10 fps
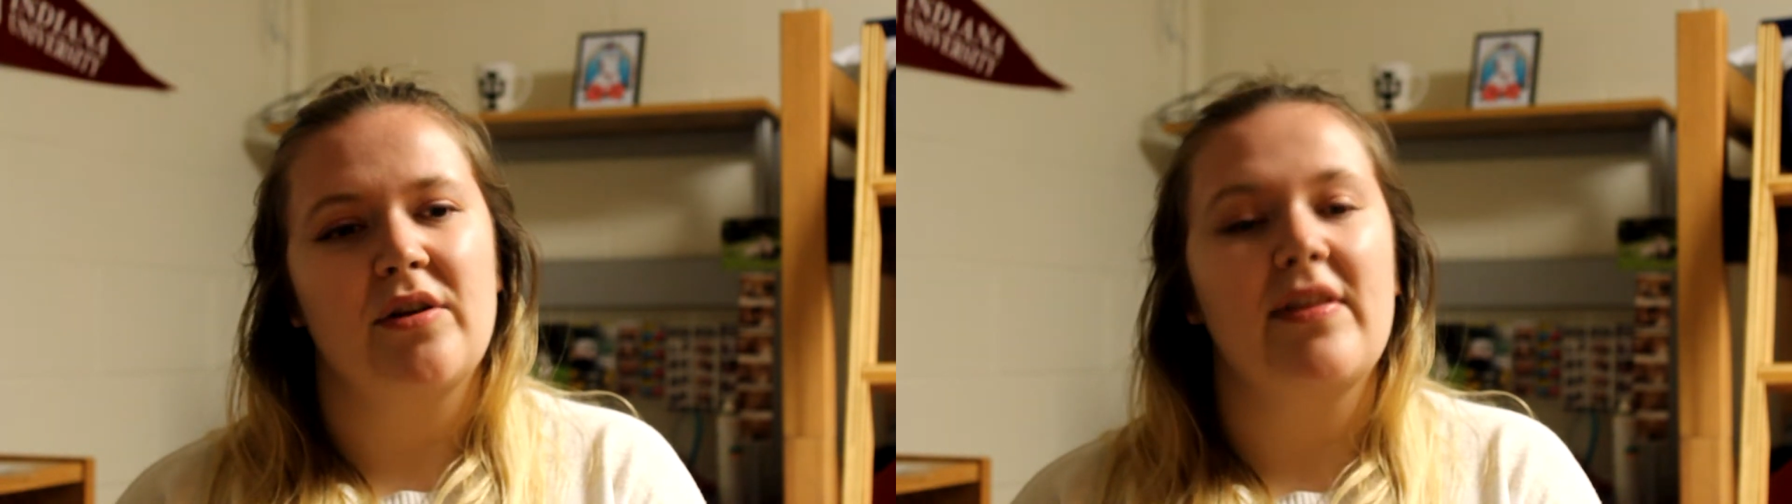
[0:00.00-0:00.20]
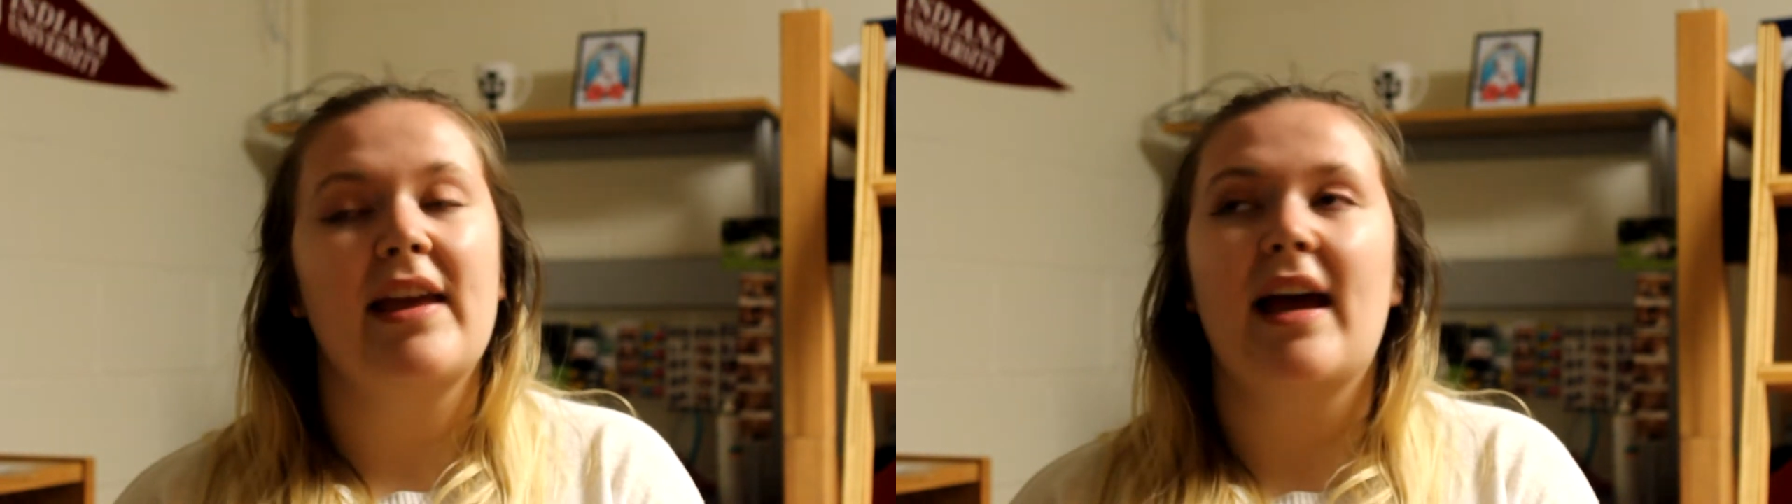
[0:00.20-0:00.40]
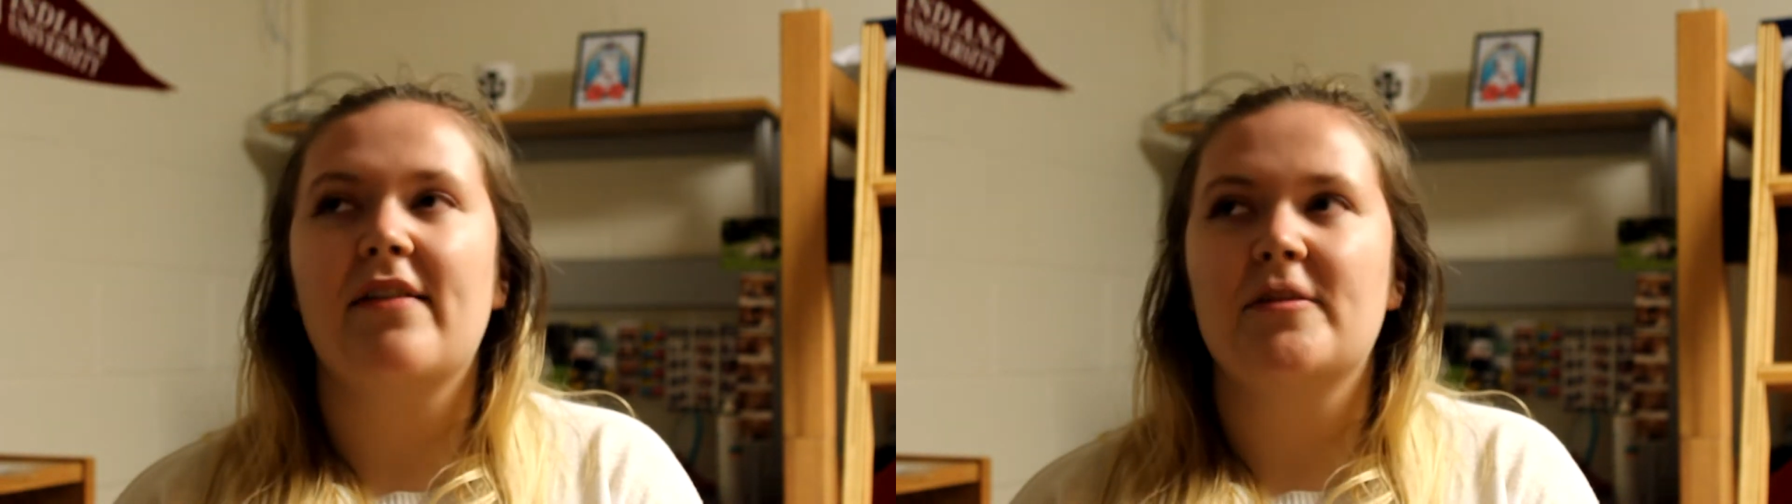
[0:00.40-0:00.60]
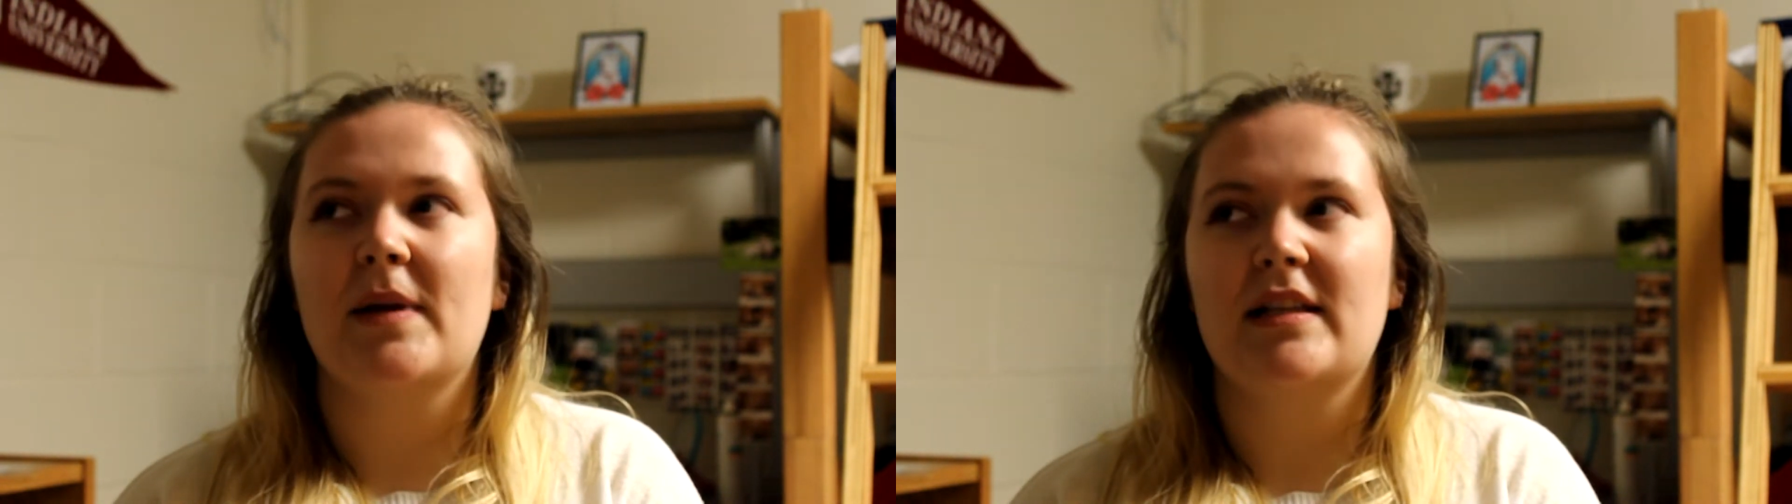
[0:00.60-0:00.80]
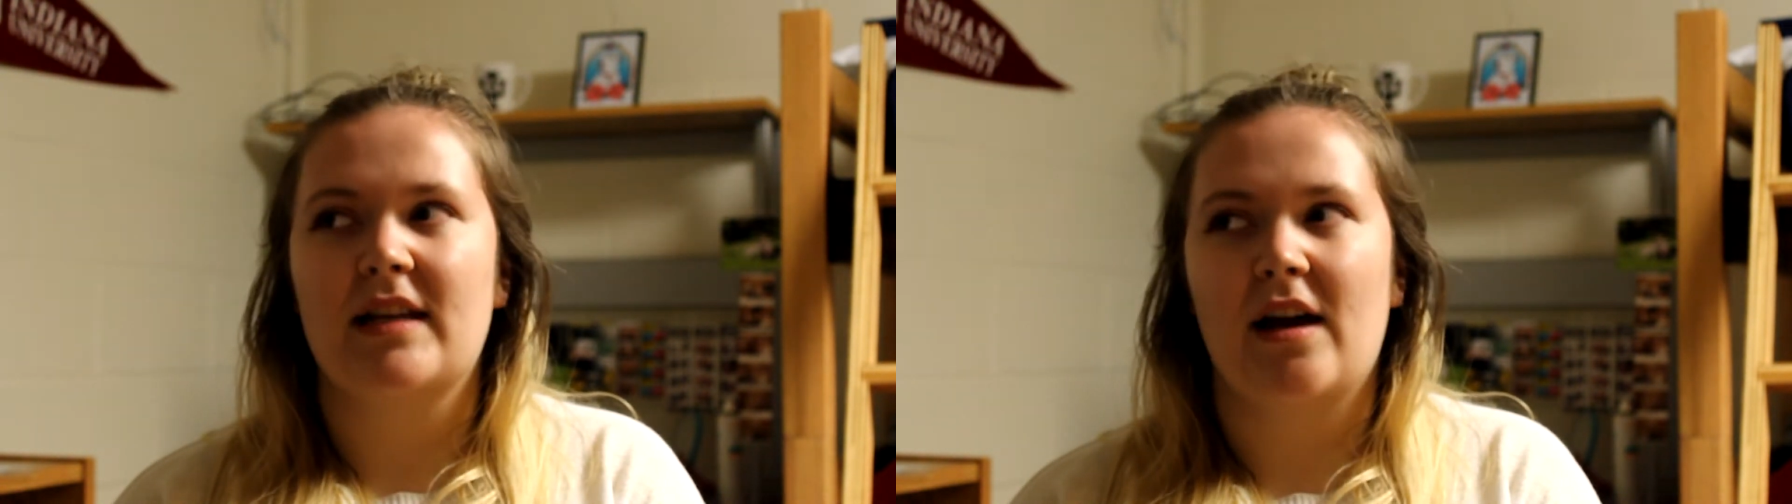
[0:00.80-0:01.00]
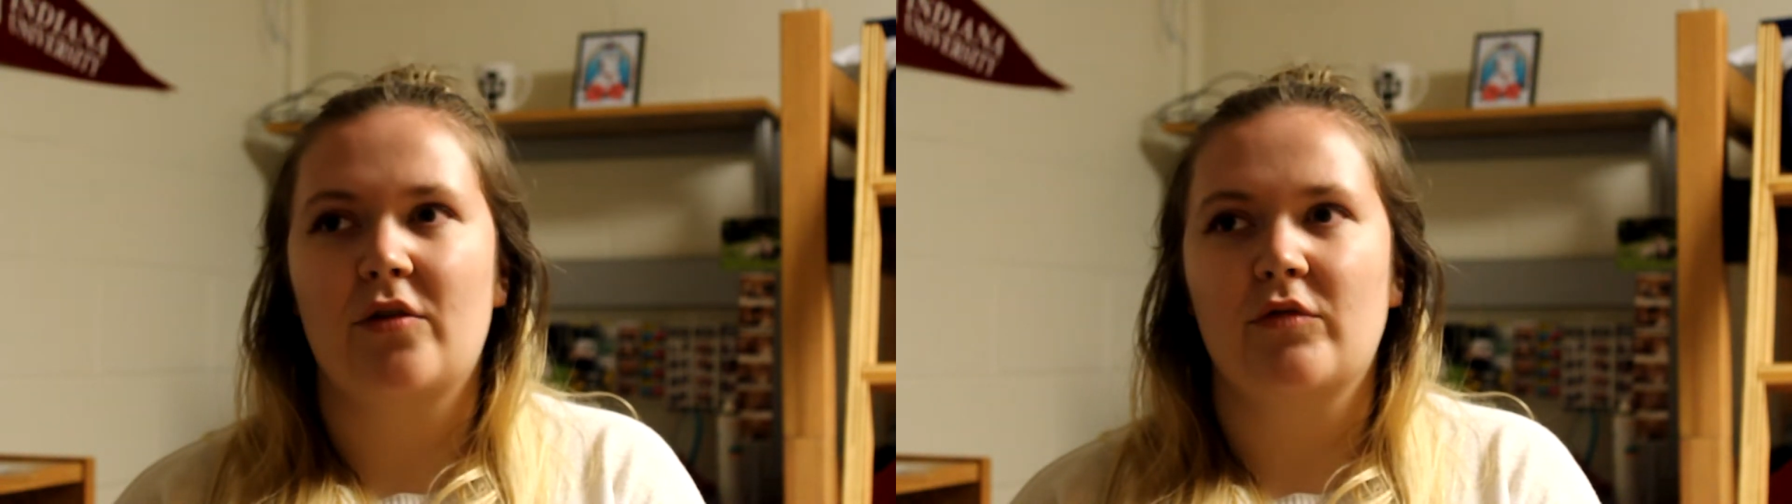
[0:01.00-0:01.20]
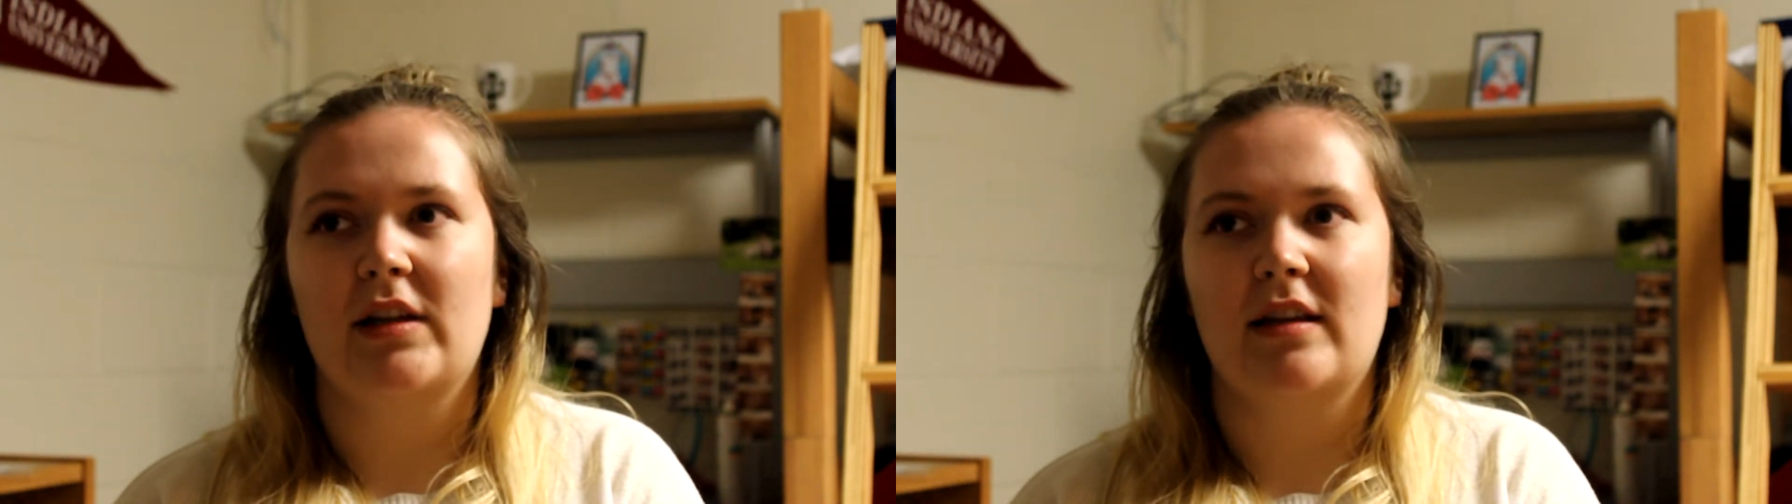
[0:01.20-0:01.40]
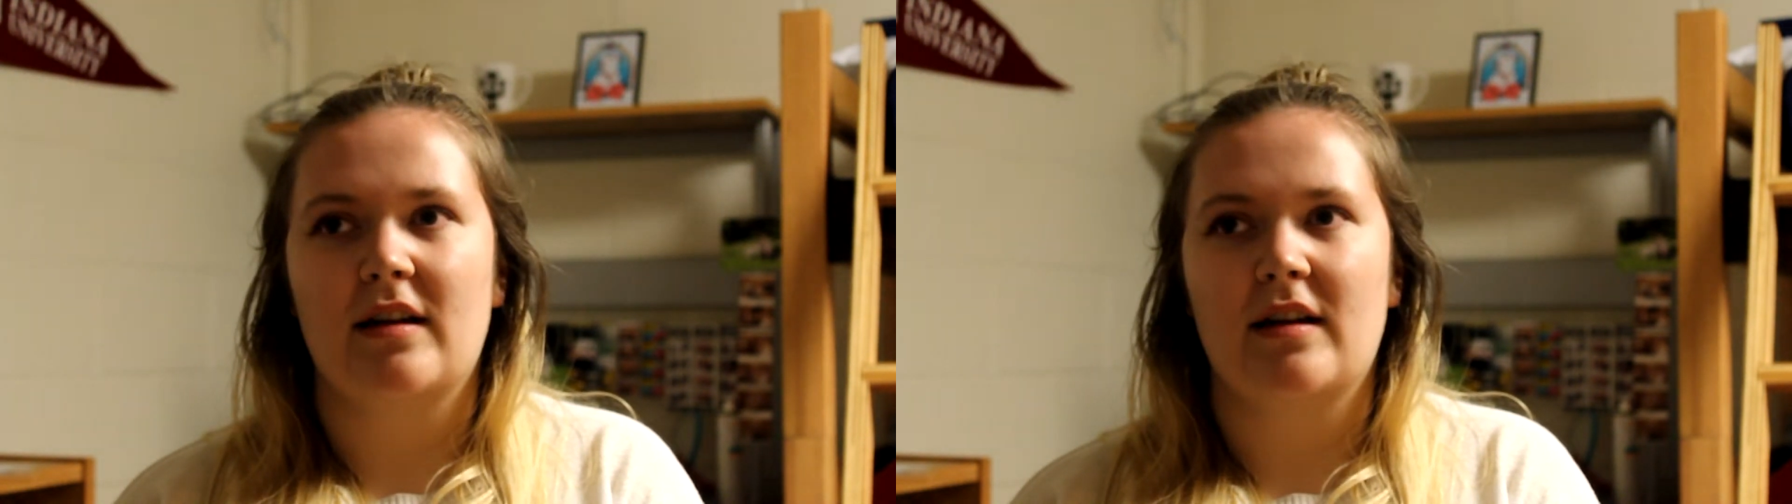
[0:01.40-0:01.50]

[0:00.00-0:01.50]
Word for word: and they have spaced it out really